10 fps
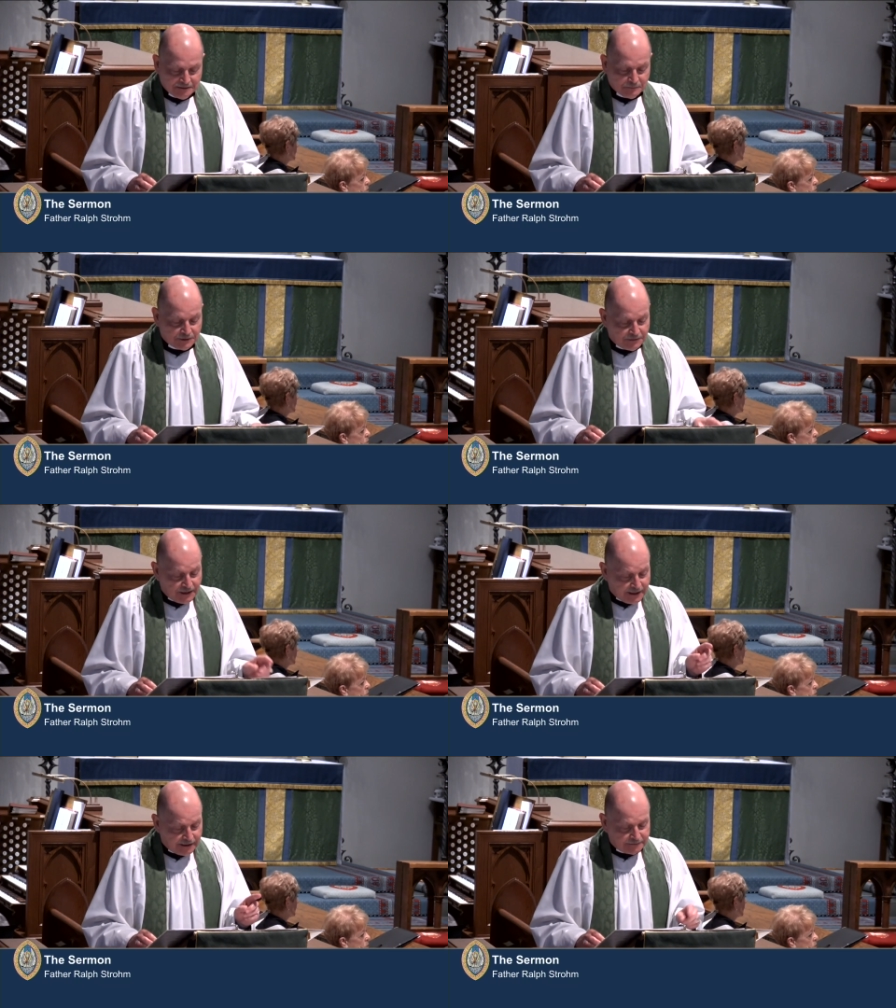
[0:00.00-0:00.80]
But
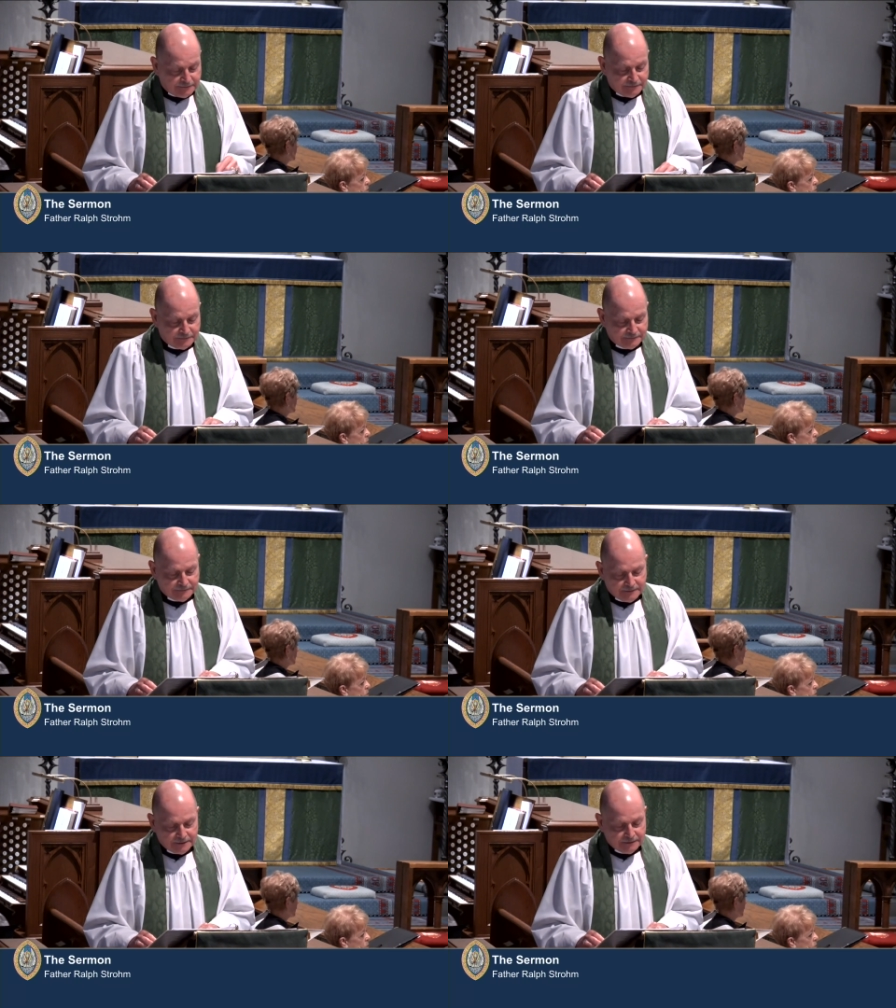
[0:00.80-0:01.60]
then,
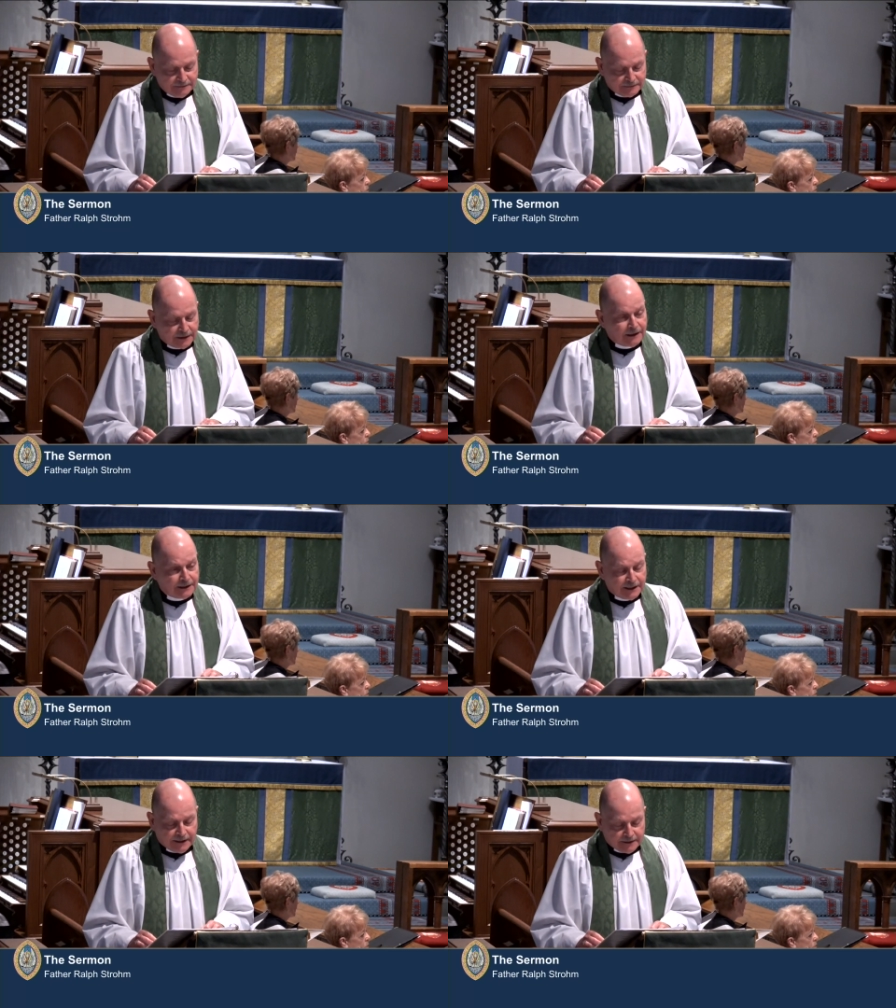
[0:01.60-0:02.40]
God
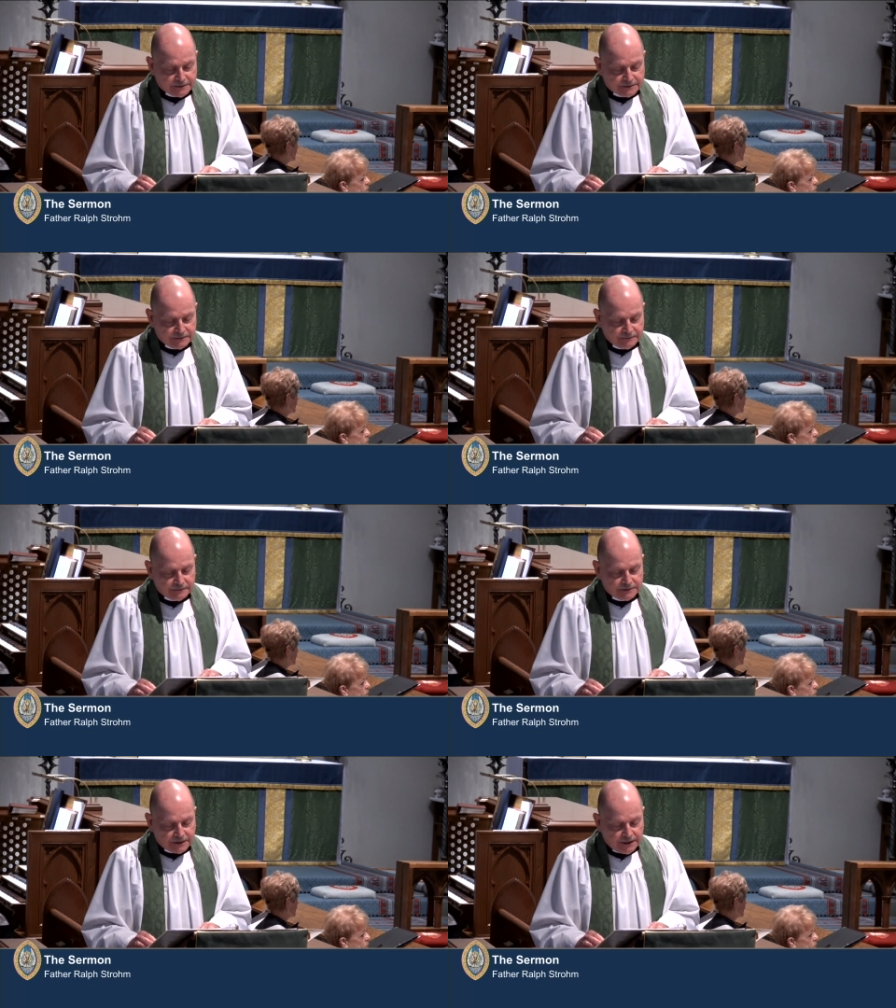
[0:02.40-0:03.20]
adds,
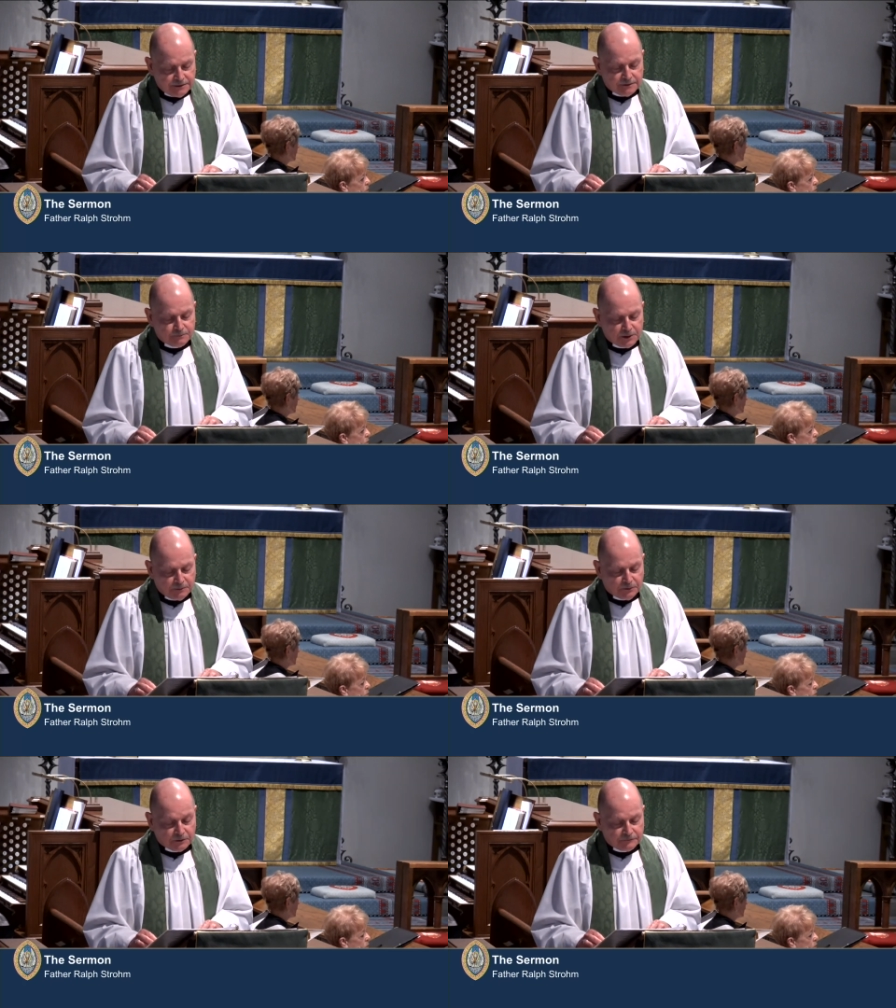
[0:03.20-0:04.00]
Say to the
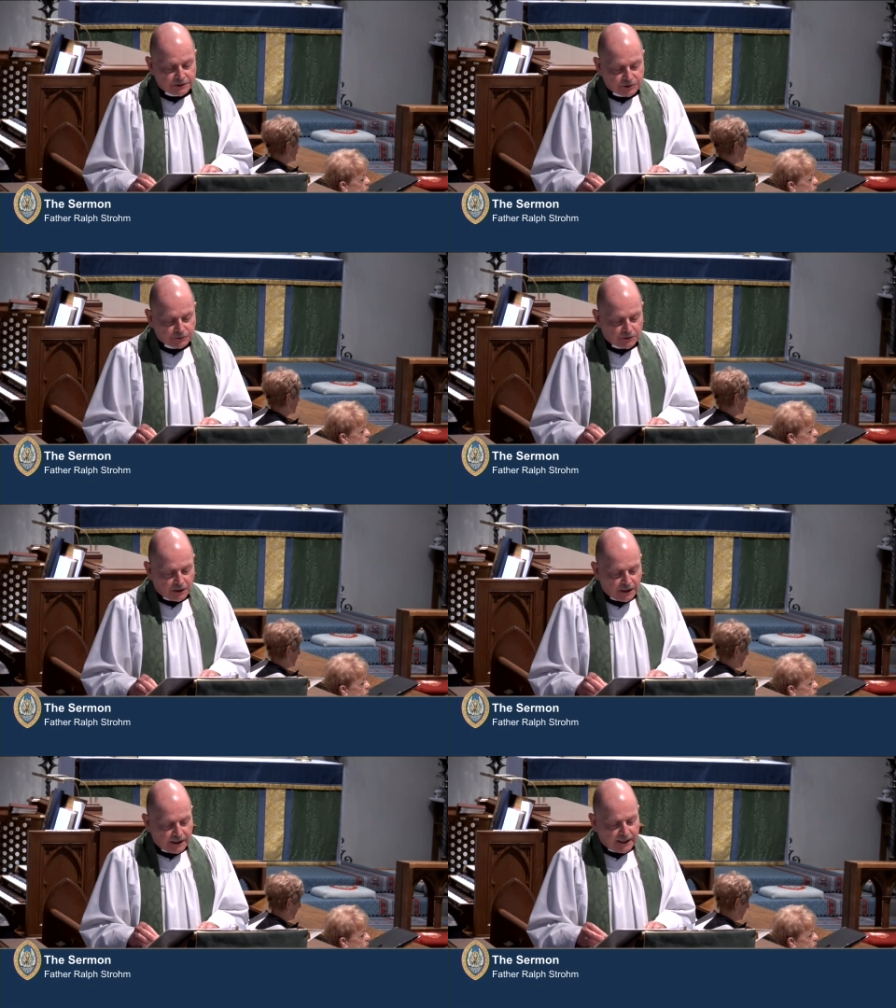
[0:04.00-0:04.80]
people of Israel,
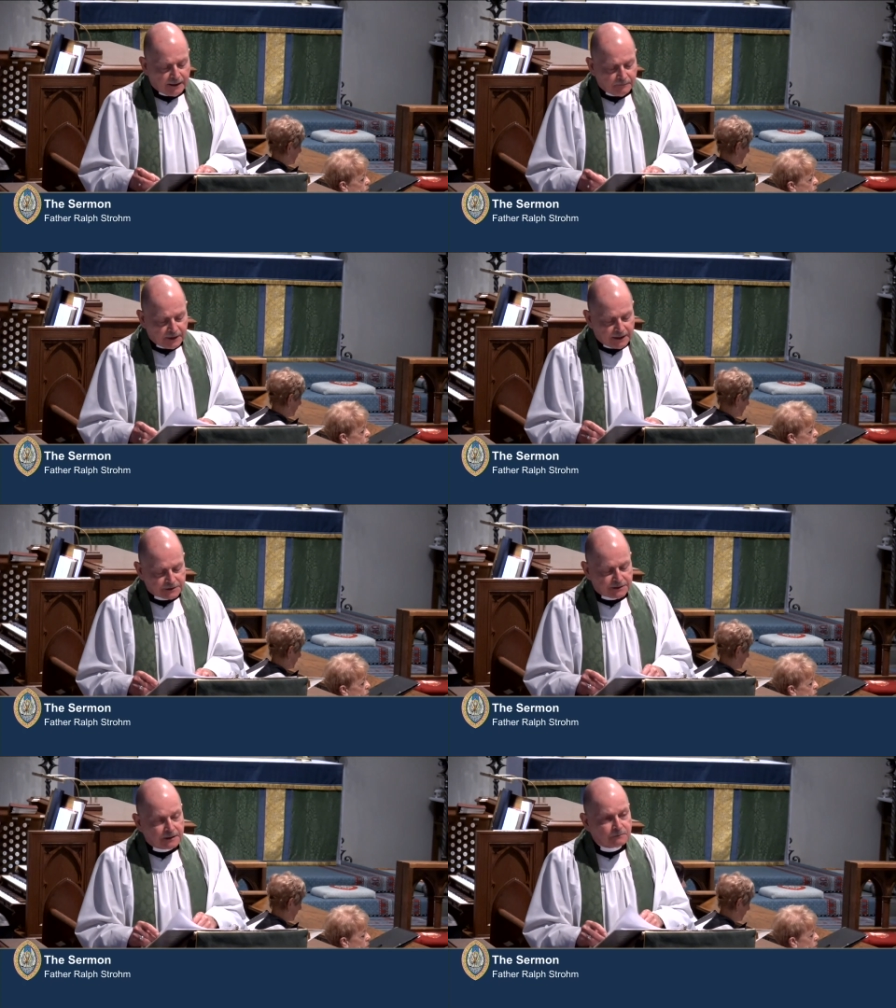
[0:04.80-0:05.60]
I am has
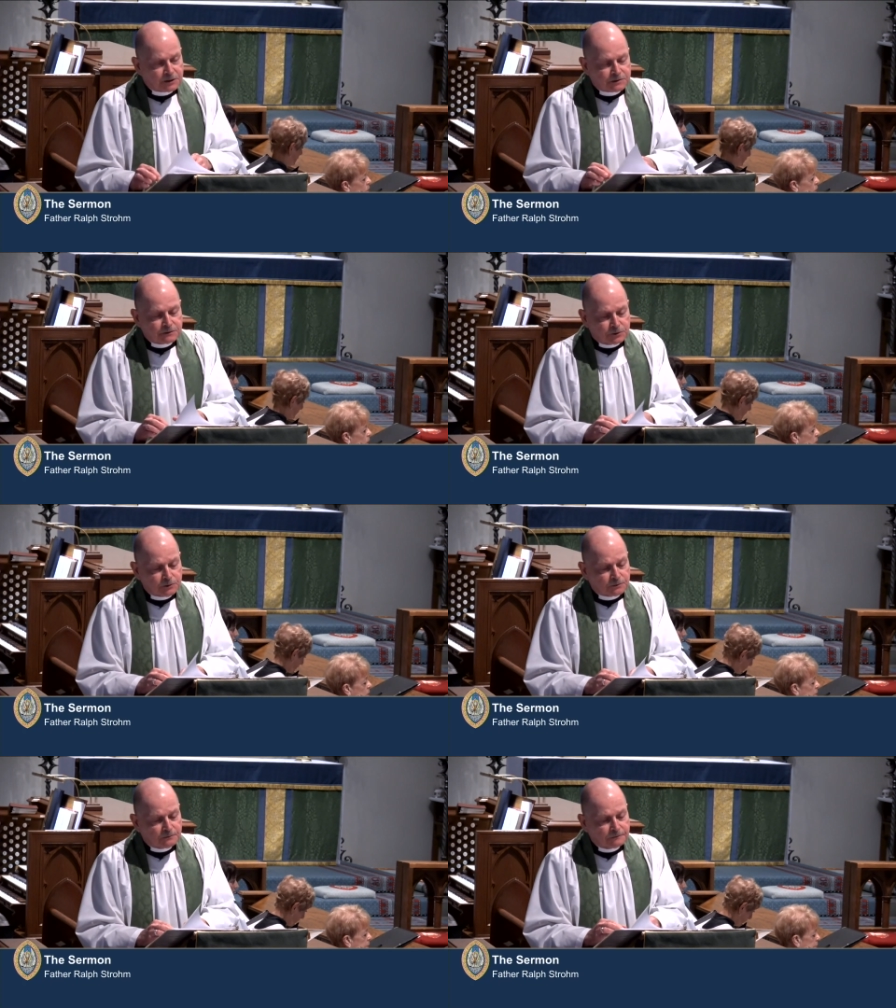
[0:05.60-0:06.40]
sent me to
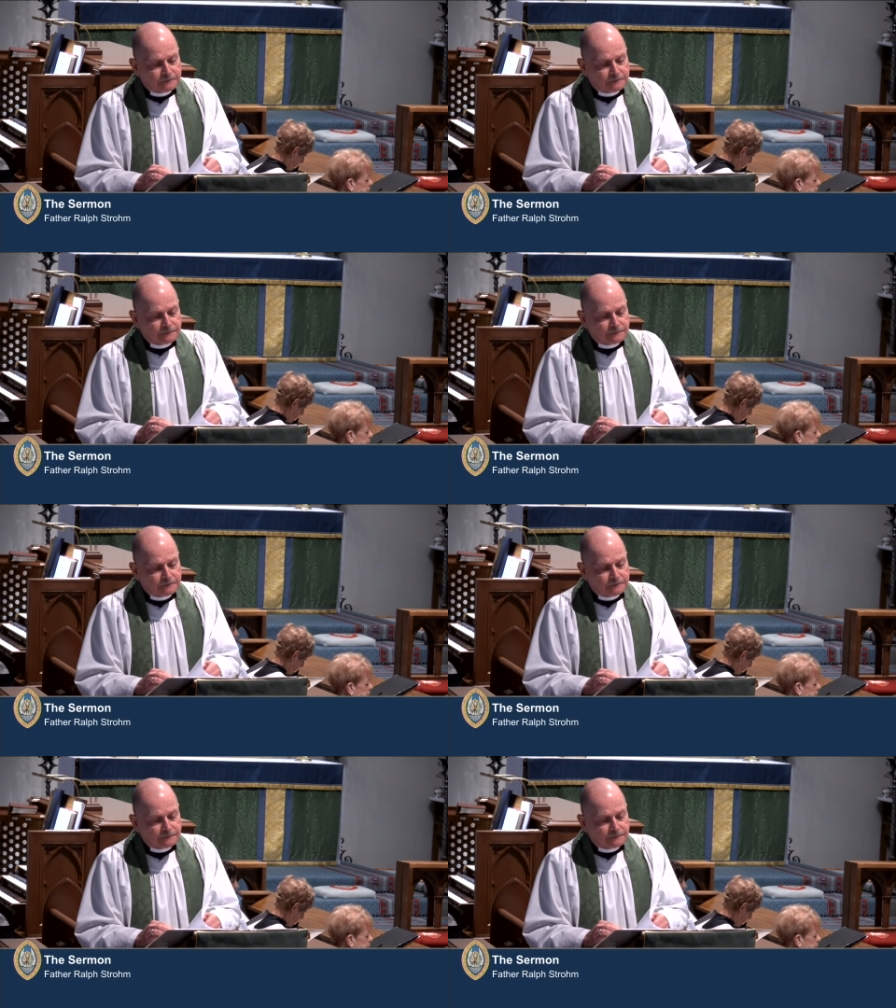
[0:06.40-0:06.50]
you.